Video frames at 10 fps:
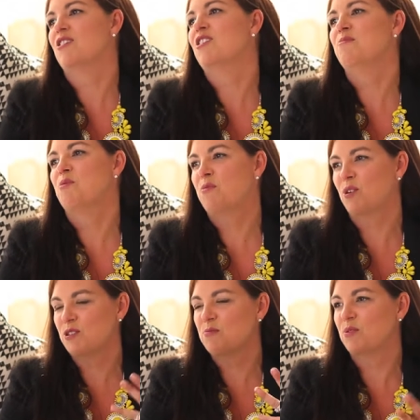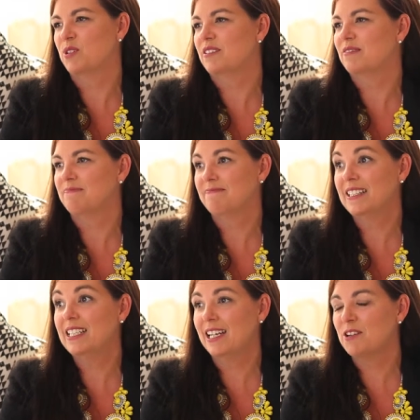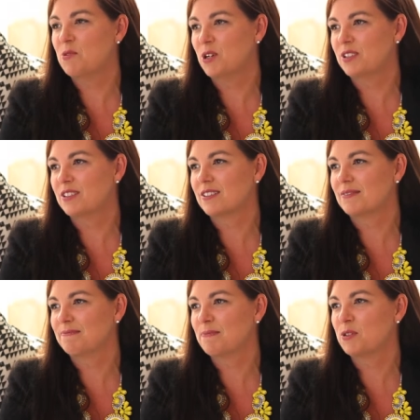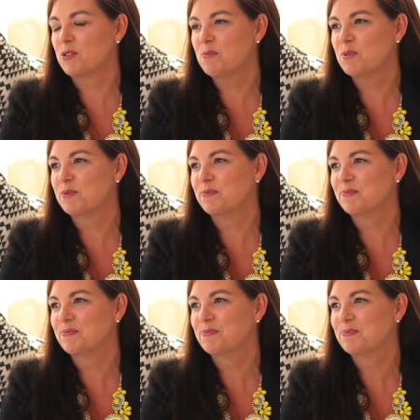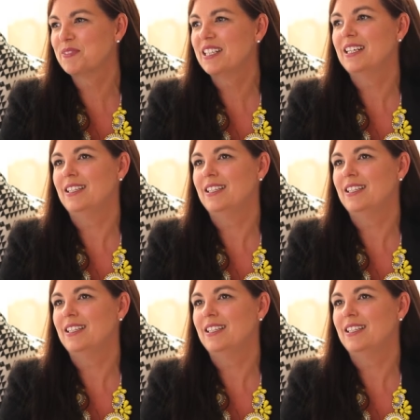time or possible. And yeah, it was possible. Thank God.